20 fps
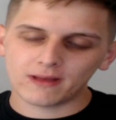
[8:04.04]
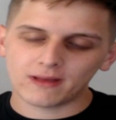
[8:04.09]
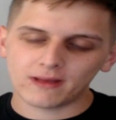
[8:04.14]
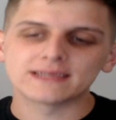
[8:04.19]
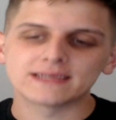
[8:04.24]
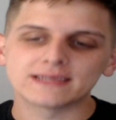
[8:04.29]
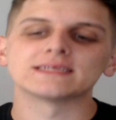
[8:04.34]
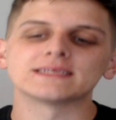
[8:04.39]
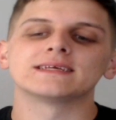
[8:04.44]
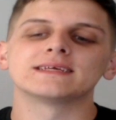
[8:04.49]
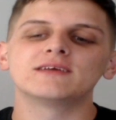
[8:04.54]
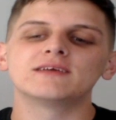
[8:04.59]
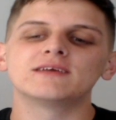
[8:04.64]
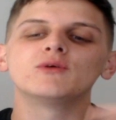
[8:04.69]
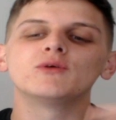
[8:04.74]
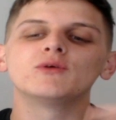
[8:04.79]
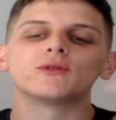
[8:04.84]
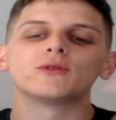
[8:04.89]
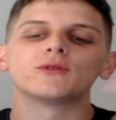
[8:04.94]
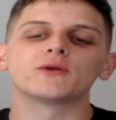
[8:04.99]
I guess
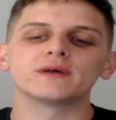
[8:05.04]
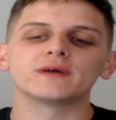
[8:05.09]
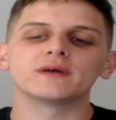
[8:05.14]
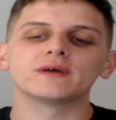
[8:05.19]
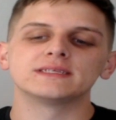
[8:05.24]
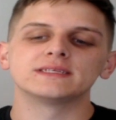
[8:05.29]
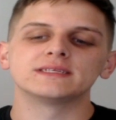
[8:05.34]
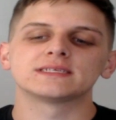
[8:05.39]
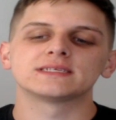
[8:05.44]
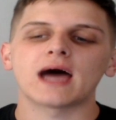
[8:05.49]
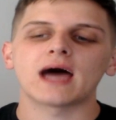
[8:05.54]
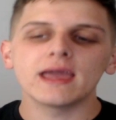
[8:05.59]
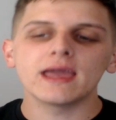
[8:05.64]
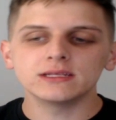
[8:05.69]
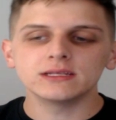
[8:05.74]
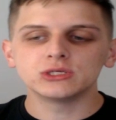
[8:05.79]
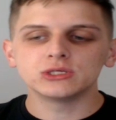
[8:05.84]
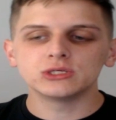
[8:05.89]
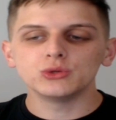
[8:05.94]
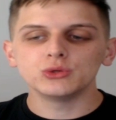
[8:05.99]
give you a little insight
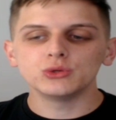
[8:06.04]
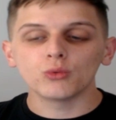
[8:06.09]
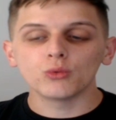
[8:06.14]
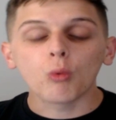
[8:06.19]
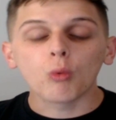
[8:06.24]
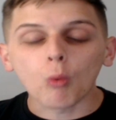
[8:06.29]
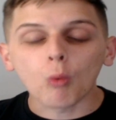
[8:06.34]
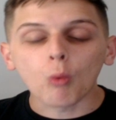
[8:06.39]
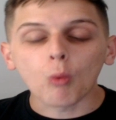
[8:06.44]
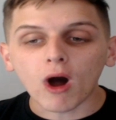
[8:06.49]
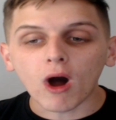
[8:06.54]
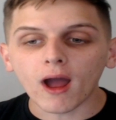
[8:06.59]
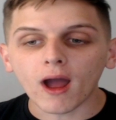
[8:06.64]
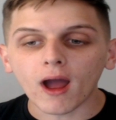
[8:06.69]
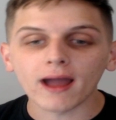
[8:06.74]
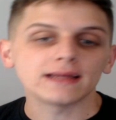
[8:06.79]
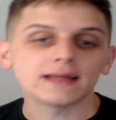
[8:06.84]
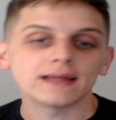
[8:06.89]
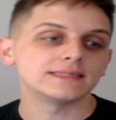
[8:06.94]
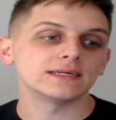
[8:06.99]
into why
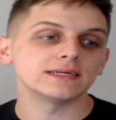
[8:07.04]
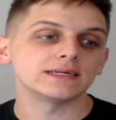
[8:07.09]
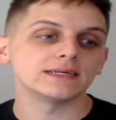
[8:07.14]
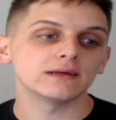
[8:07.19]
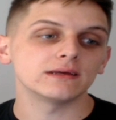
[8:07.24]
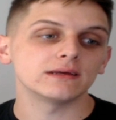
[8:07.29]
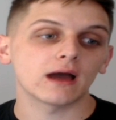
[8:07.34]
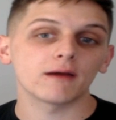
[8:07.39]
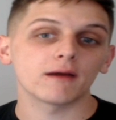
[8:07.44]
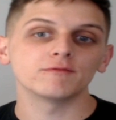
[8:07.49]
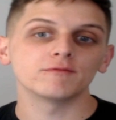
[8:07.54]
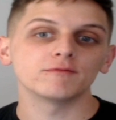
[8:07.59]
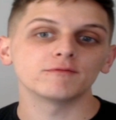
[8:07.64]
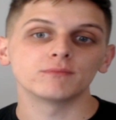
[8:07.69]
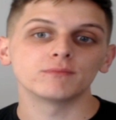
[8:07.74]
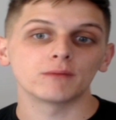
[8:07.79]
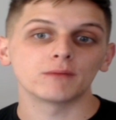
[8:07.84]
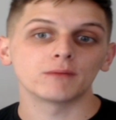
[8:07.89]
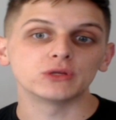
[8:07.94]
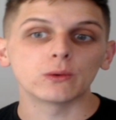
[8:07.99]
I'm
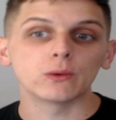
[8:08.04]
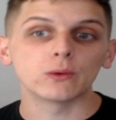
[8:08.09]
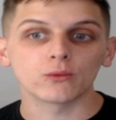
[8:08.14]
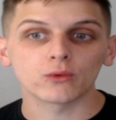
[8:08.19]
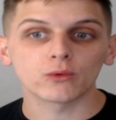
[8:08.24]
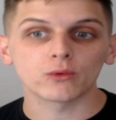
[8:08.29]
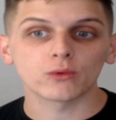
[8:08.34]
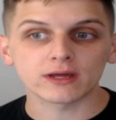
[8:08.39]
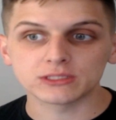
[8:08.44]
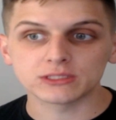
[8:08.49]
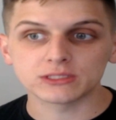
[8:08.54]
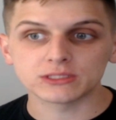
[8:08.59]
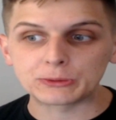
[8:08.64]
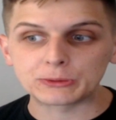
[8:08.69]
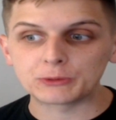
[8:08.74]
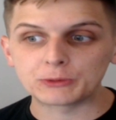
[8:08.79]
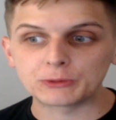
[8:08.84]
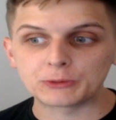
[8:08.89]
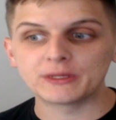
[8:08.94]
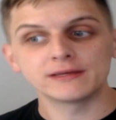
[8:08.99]
doing what I
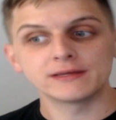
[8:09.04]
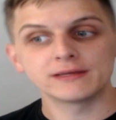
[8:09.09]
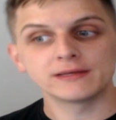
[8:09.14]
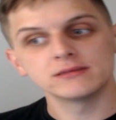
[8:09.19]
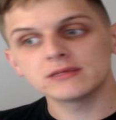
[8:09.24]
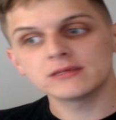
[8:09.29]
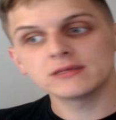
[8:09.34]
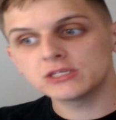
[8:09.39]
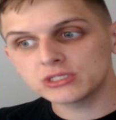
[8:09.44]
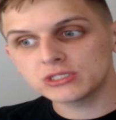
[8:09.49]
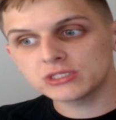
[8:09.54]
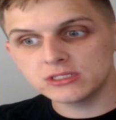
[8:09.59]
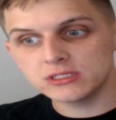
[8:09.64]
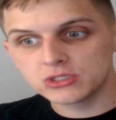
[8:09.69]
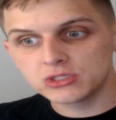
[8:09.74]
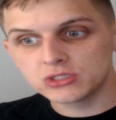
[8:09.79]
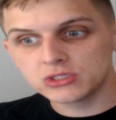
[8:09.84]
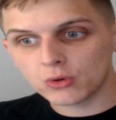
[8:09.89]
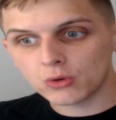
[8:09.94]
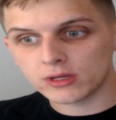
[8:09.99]
do, because I just
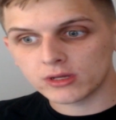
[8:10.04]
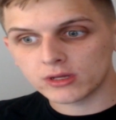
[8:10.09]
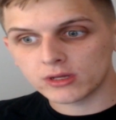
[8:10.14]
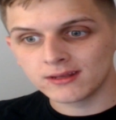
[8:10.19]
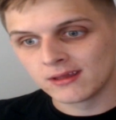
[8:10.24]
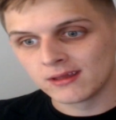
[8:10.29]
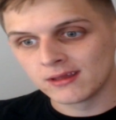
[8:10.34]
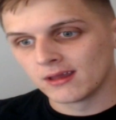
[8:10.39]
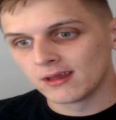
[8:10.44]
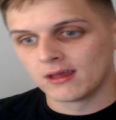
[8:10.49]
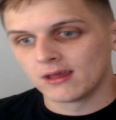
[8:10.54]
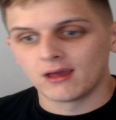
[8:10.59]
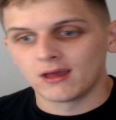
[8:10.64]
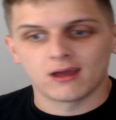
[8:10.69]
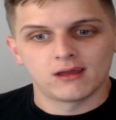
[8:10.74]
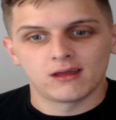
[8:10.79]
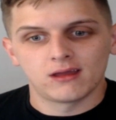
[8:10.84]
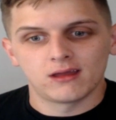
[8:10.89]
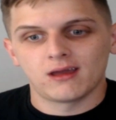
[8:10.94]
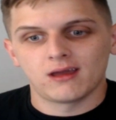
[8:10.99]
enjoy it.
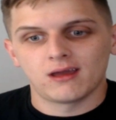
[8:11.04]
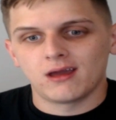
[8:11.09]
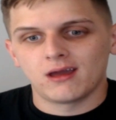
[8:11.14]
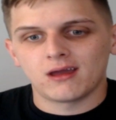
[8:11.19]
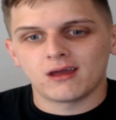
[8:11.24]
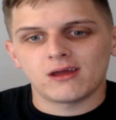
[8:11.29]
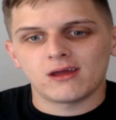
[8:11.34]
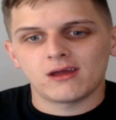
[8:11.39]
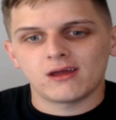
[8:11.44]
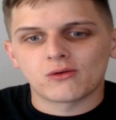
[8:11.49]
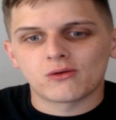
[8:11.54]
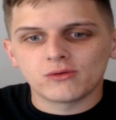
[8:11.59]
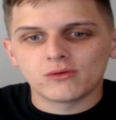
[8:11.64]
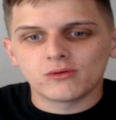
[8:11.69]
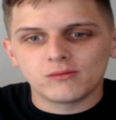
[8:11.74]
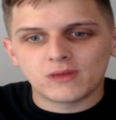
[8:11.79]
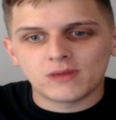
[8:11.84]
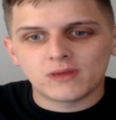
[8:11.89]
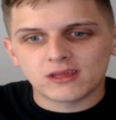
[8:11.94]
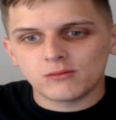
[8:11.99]
I don't
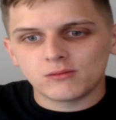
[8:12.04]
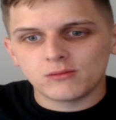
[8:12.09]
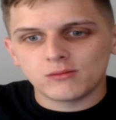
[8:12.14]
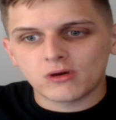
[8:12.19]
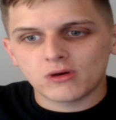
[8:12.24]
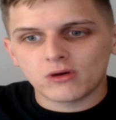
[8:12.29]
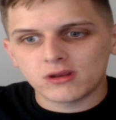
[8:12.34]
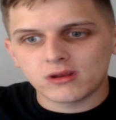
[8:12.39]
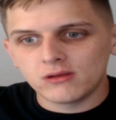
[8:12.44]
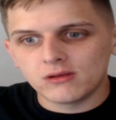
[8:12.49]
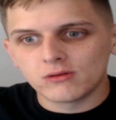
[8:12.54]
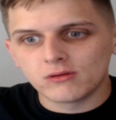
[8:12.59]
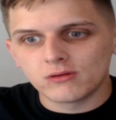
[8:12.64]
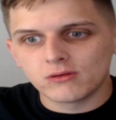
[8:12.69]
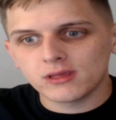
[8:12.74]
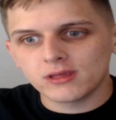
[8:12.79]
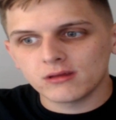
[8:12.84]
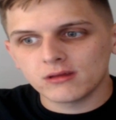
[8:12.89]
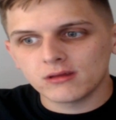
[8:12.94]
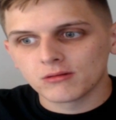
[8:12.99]
really make any money
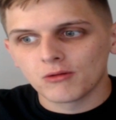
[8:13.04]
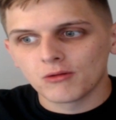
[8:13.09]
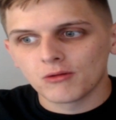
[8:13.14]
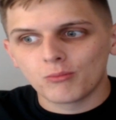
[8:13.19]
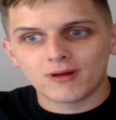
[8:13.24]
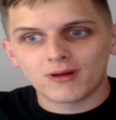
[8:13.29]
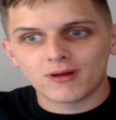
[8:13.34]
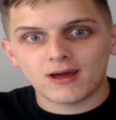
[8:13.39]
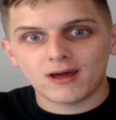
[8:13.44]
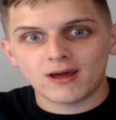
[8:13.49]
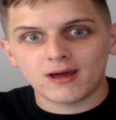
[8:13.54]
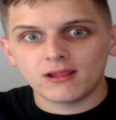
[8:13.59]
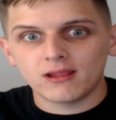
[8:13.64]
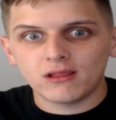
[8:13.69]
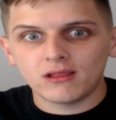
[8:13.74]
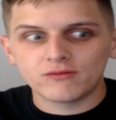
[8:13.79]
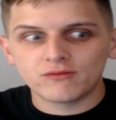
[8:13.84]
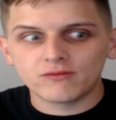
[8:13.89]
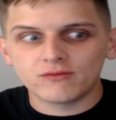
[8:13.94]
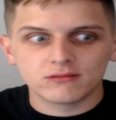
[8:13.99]
doing it, but I
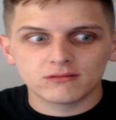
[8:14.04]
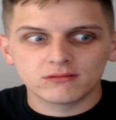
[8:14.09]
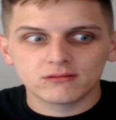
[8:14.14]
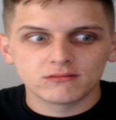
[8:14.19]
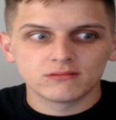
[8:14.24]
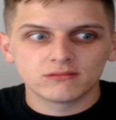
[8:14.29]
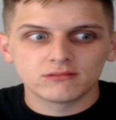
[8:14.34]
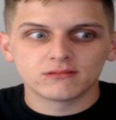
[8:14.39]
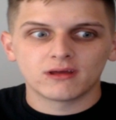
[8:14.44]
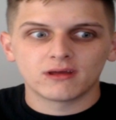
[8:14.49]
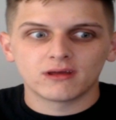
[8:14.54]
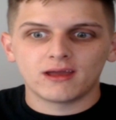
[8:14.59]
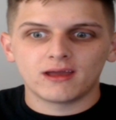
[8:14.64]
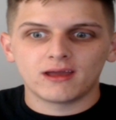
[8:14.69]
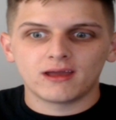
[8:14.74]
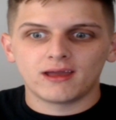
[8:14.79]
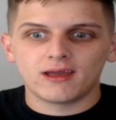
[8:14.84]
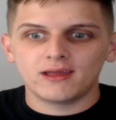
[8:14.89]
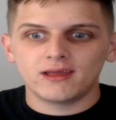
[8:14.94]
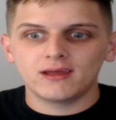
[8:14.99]
love it,
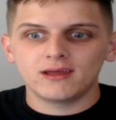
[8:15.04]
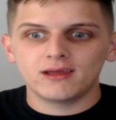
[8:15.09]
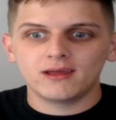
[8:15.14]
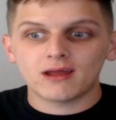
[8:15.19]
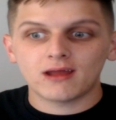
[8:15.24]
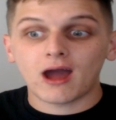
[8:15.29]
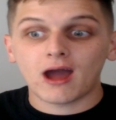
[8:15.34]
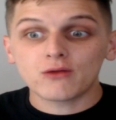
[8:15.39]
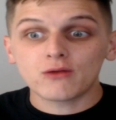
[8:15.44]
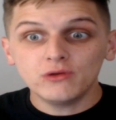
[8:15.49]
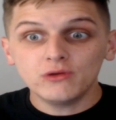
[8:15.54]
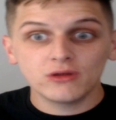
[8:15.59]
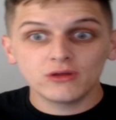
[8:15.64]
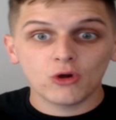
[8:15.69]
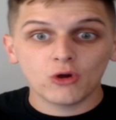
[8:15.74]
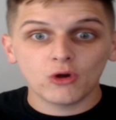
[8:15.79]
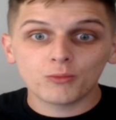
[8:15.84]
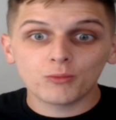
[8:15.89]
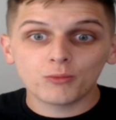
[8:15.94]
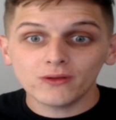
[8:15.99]
and I
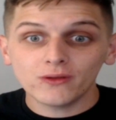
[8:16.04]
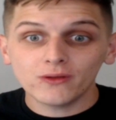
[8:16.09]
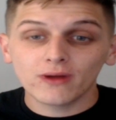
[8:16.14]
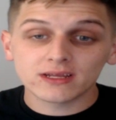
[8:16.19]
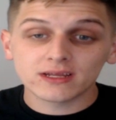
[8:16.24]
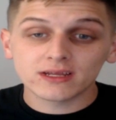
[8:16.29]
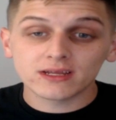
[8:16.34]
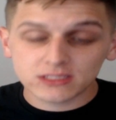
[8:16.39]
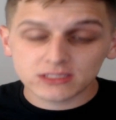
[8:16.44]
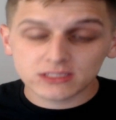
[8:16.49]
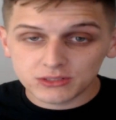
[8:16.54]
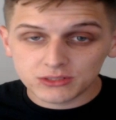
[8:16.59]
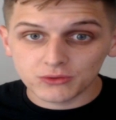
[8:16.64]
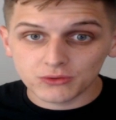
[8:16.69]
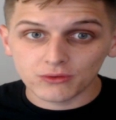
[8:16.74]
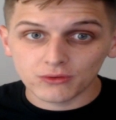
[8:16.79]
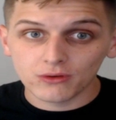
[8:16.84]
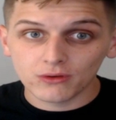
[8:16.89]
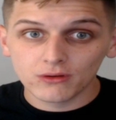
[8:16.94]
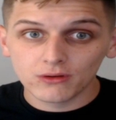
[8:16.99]
really hope you guys
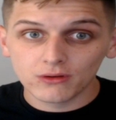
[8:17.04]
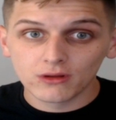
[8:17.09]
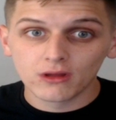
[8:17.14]
too.